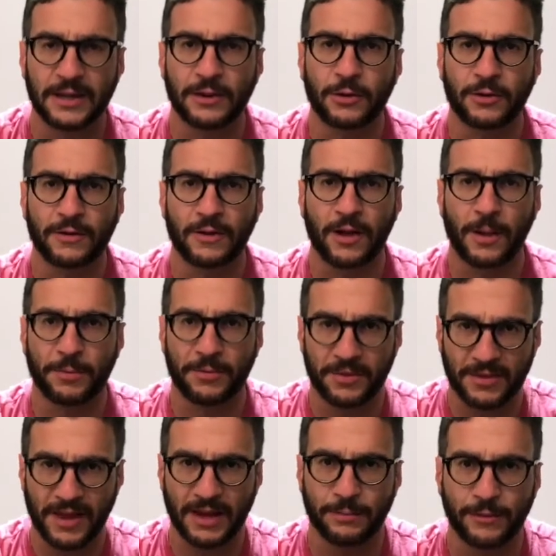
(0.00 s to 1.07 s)
He looked
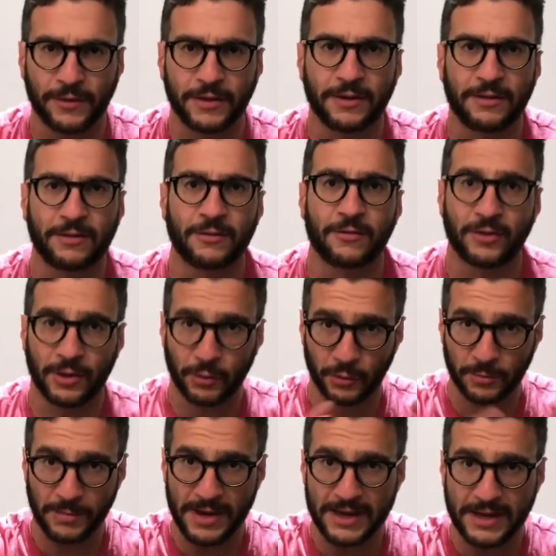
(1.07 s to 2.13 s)
upset about the decision he
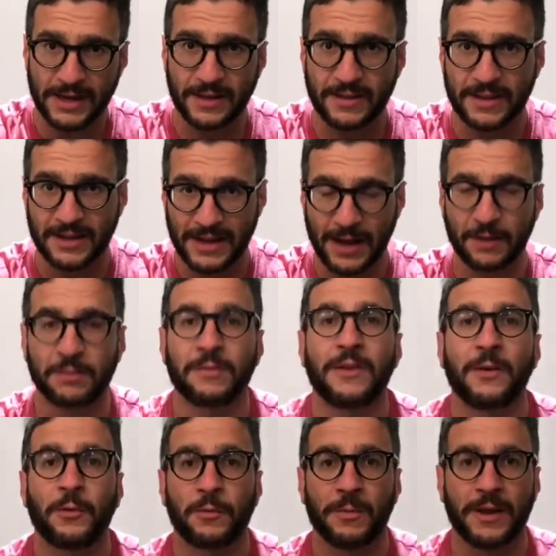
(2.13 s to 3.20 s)
was making, the announcement
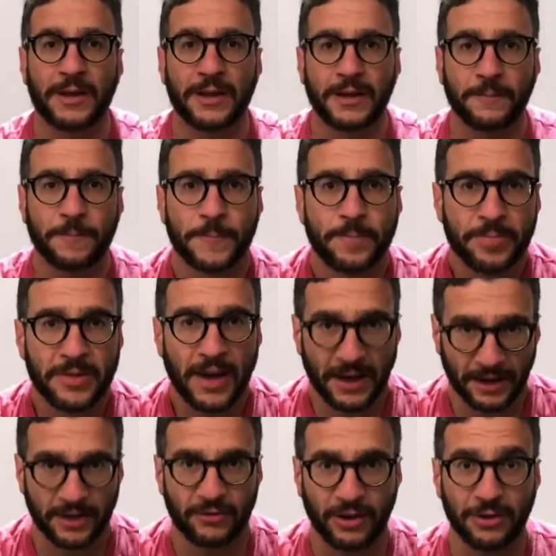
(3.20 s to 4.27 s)
that he was making,
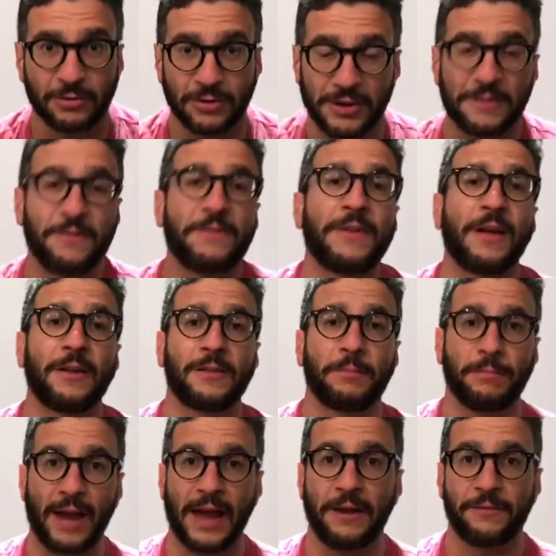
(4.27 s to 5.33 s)
and I genuinely felt
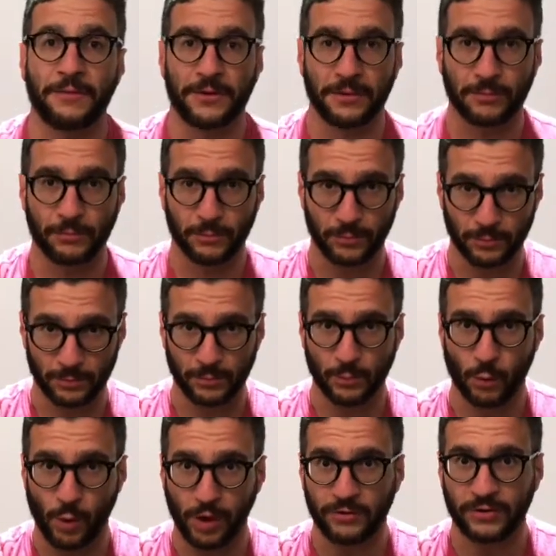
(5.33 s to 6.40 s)
bad for him
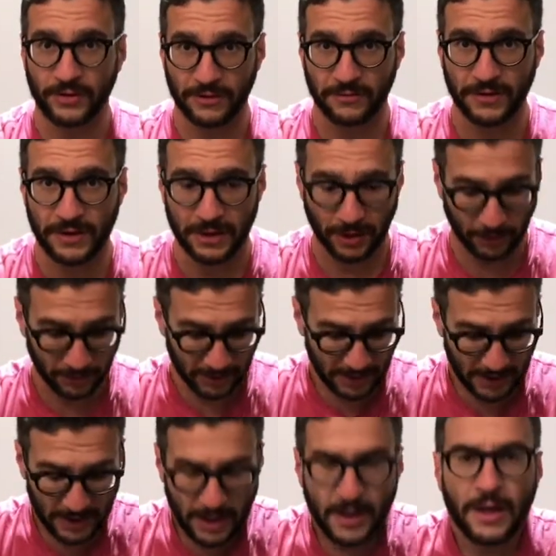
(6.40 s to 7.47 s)
watching the video.
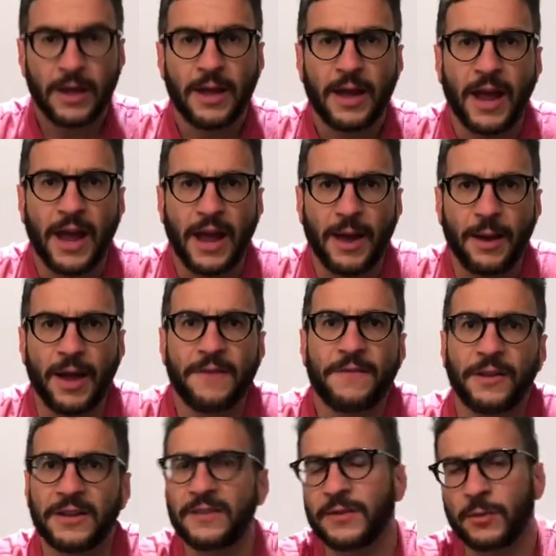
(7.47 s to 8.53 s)
I
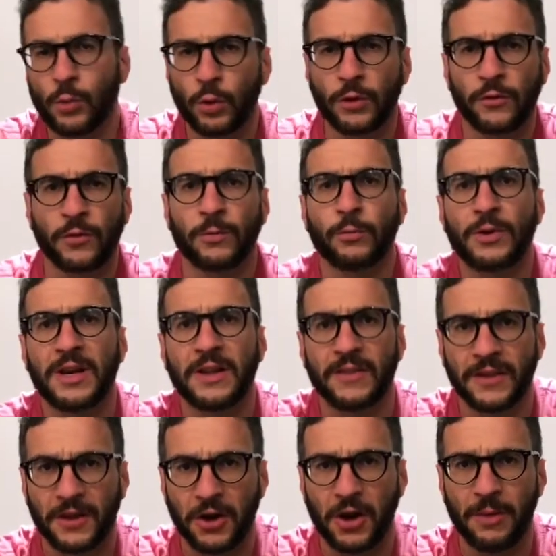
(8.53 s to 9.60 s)
felt even worse from reading
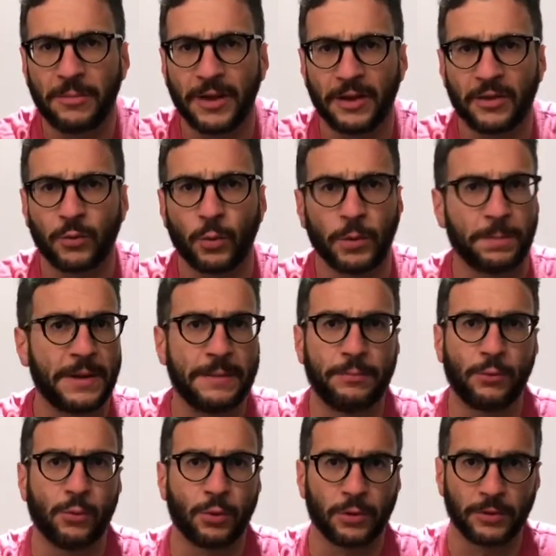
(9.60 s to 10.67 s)
the comments where
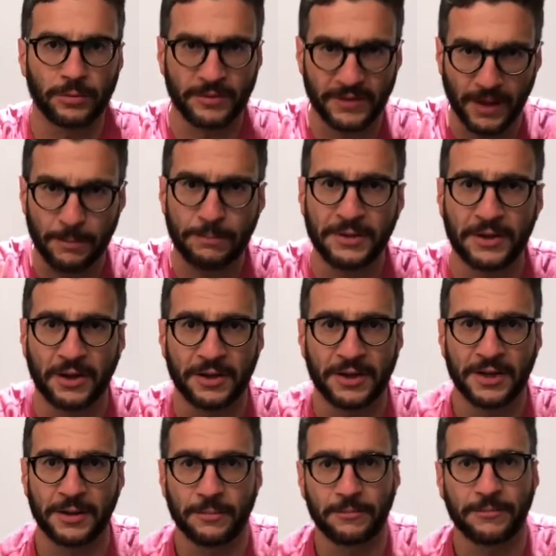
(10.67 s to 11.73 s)
people were dumping on
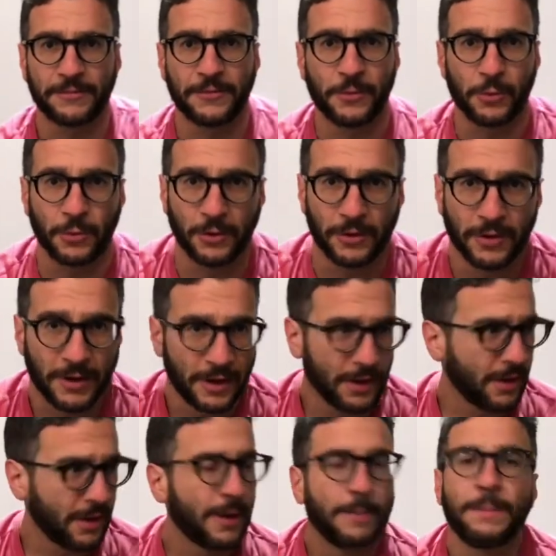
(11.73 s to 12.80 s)
him for
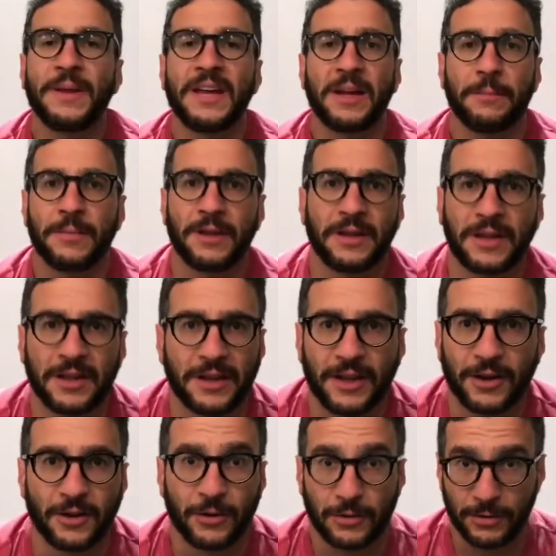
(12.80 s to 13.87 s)
being a
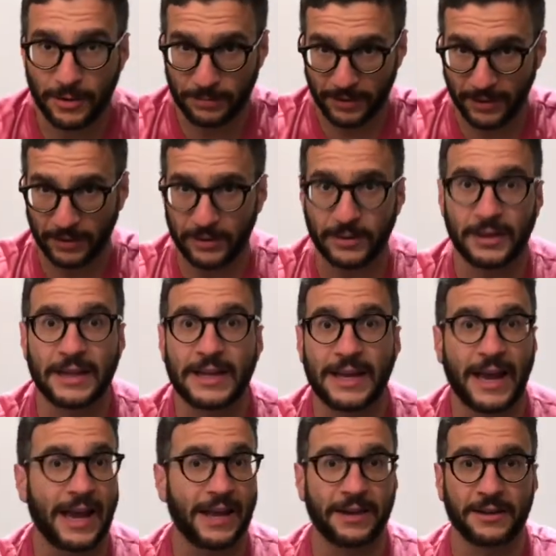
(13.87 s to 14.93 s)
millionaire,
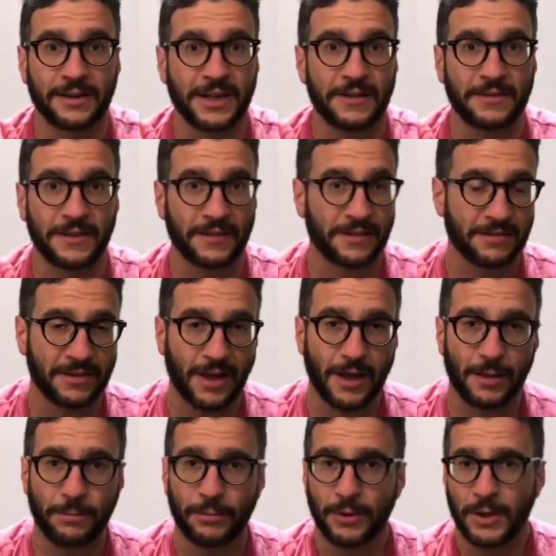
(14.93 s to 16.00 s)
apparently, and giving this
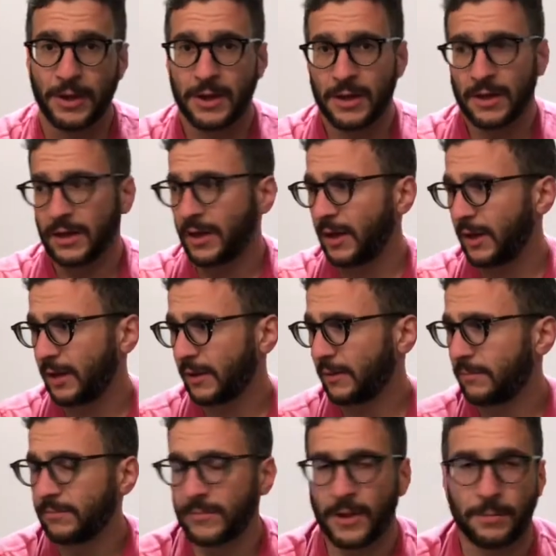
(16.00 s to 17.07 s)
up.
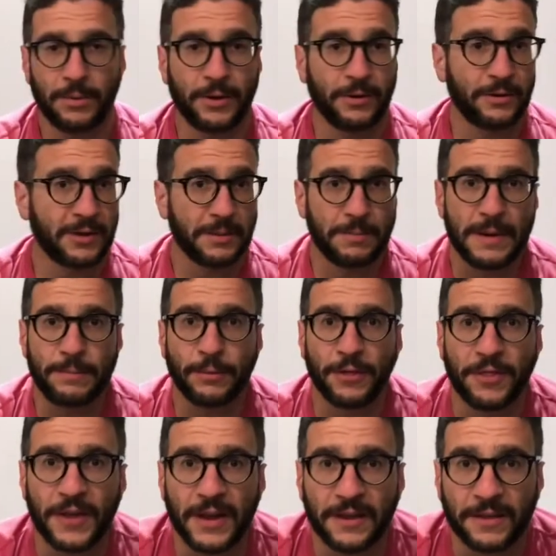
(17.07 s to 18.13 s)
Um, apparently people
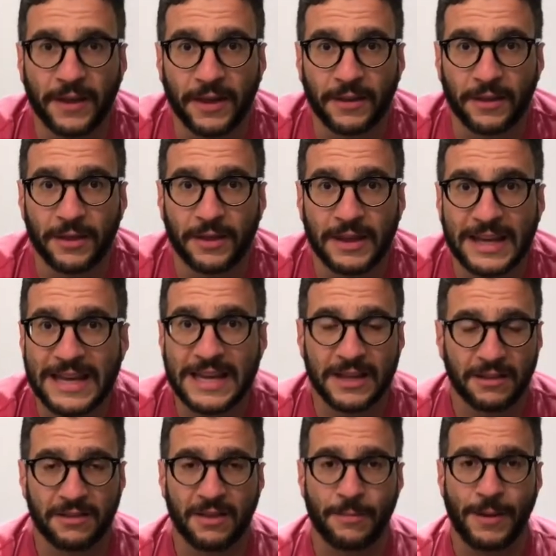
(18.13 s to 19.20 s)
think that
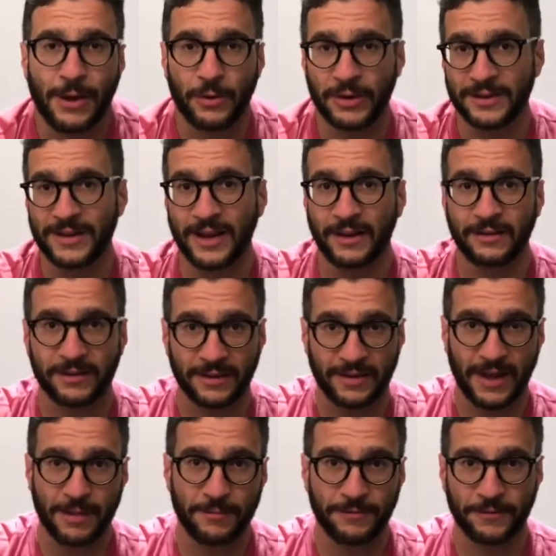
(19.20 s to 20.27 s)
he is somehow indebted to
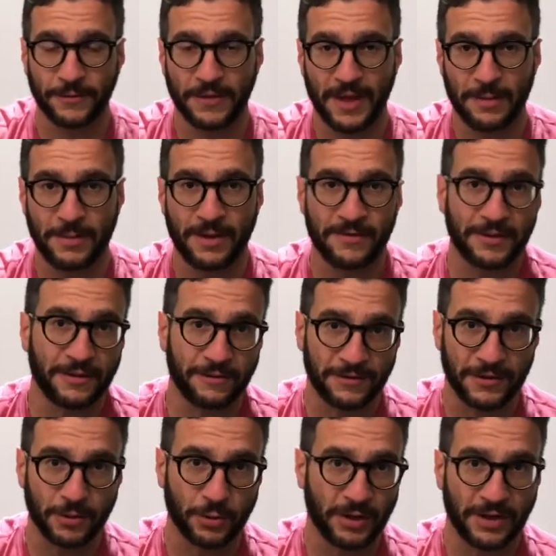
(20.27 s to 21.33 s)
them for them having
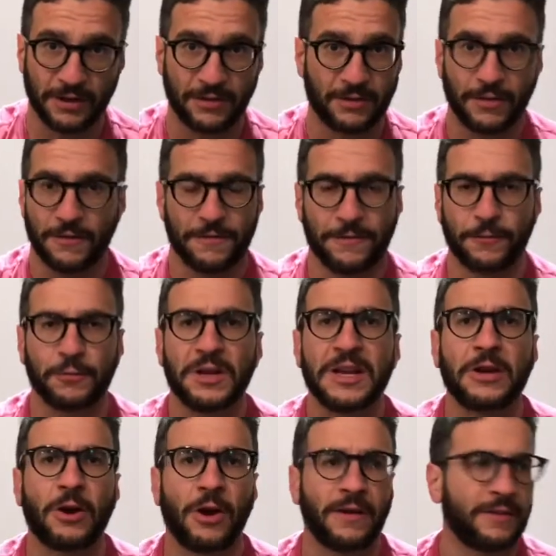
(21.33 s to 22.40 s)
viewed his
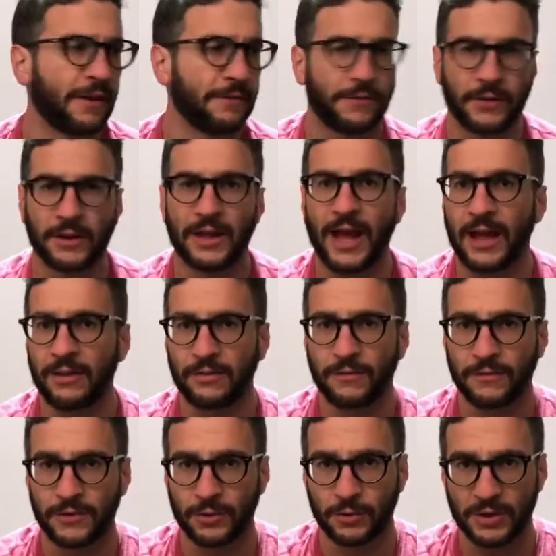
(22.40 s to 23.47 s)
free content for the
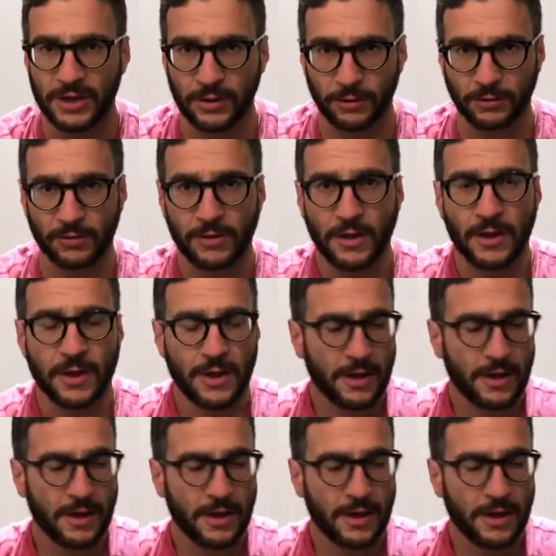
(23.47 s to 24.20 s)
last few years.